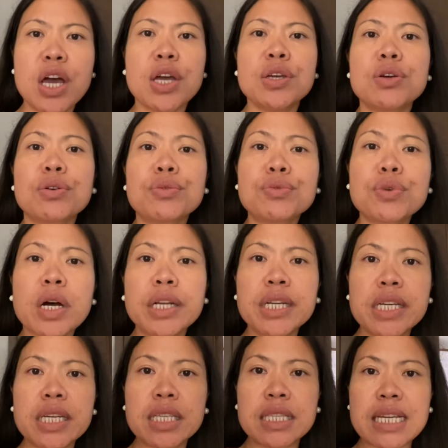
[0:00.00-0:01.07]
you're
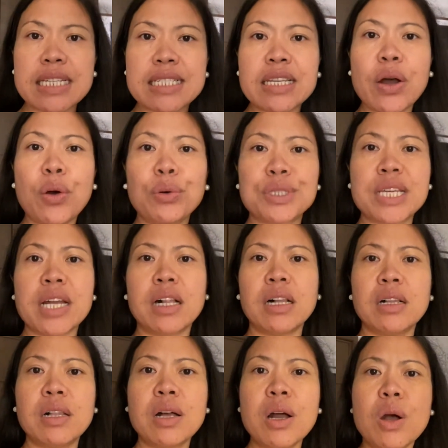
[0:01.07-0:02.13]
running it as a hotel